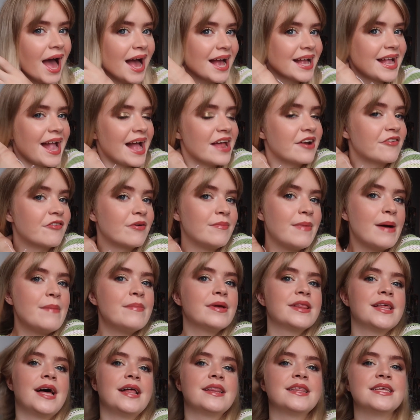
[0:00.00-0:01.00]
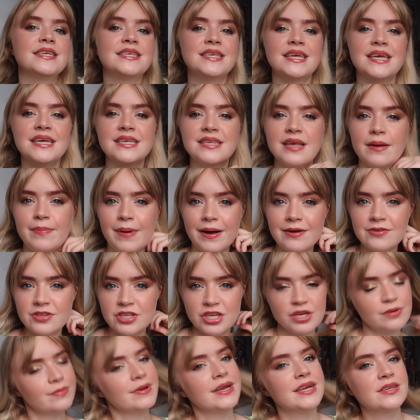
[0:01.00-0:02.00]
Again, remember that this is about
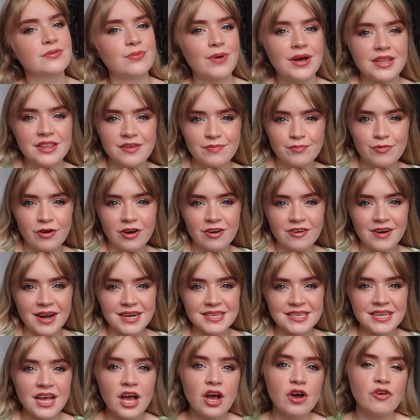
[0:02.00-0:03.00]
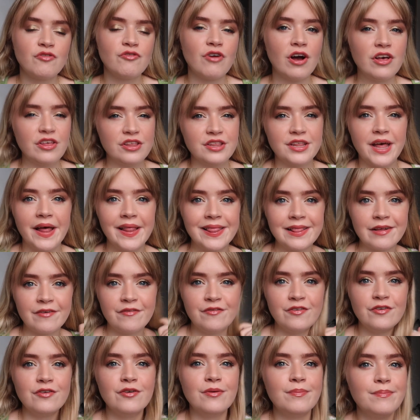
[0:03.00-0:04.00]
2 weeks worth of progress rather than the
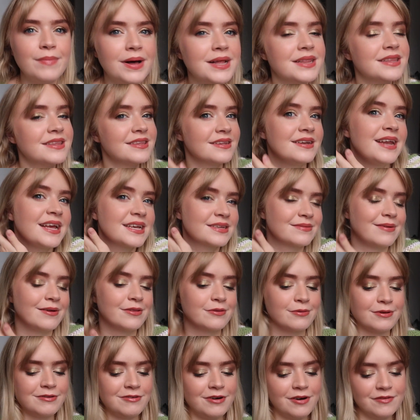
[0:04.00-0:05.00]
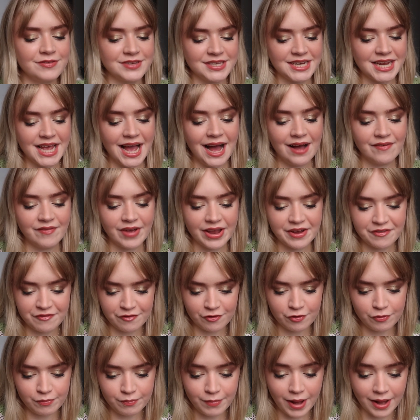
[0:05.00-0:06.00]
full month. Next month we will obviously have a
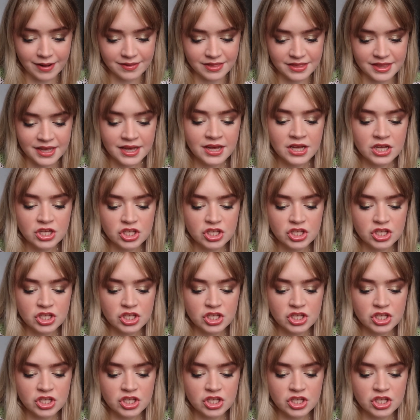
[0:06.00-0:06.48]
full month.